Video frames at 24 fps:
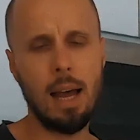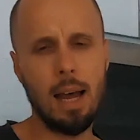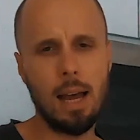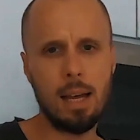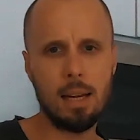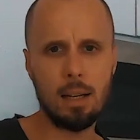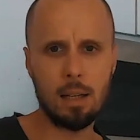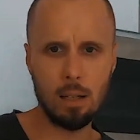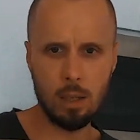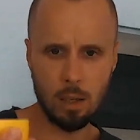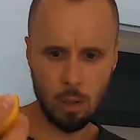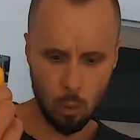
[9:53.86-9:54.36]

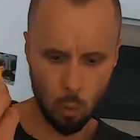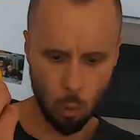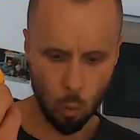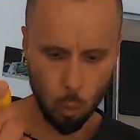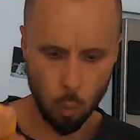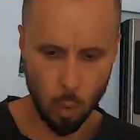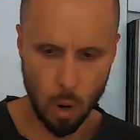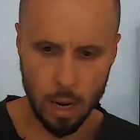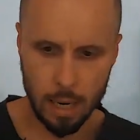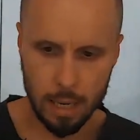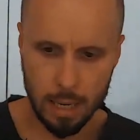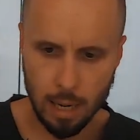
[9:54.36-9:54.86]
and
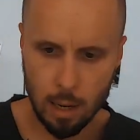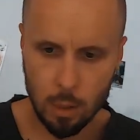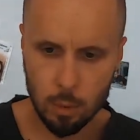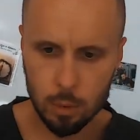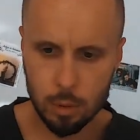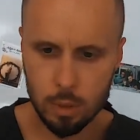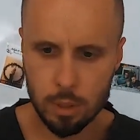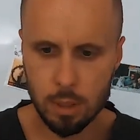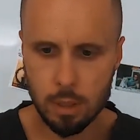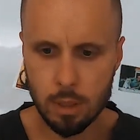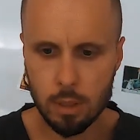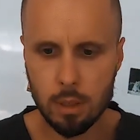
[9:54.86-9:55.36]
1
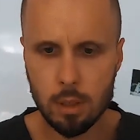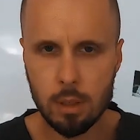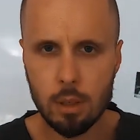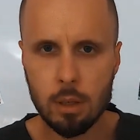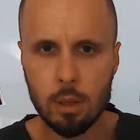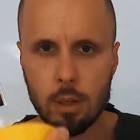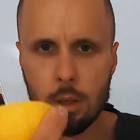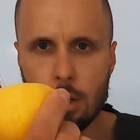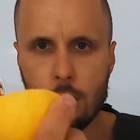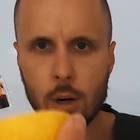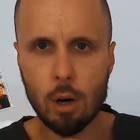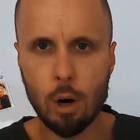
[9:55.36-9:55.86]
ounce
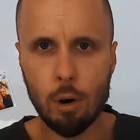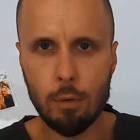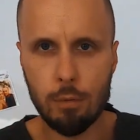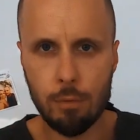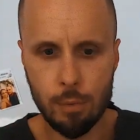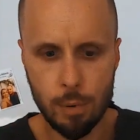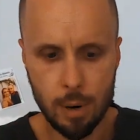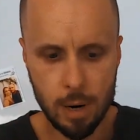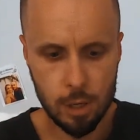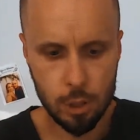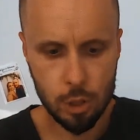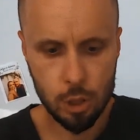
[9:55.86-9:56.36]
of
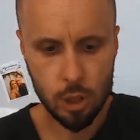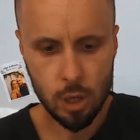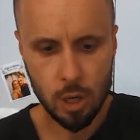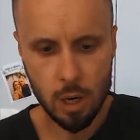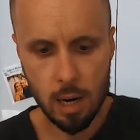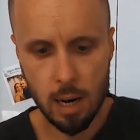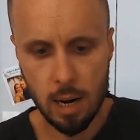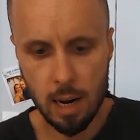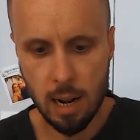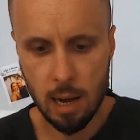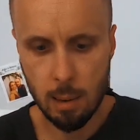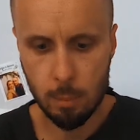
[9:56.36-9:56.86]
fresh
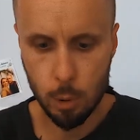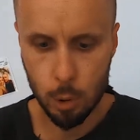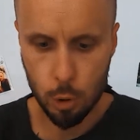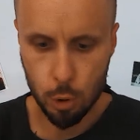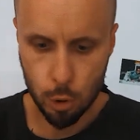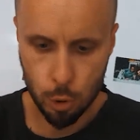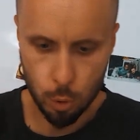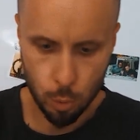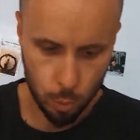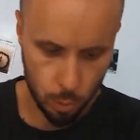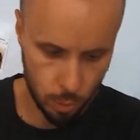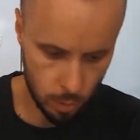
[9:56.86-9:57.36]
lemon
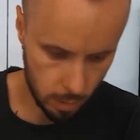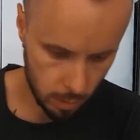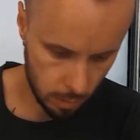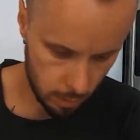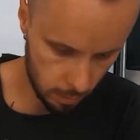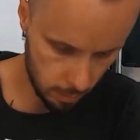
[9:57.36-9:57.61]
juice.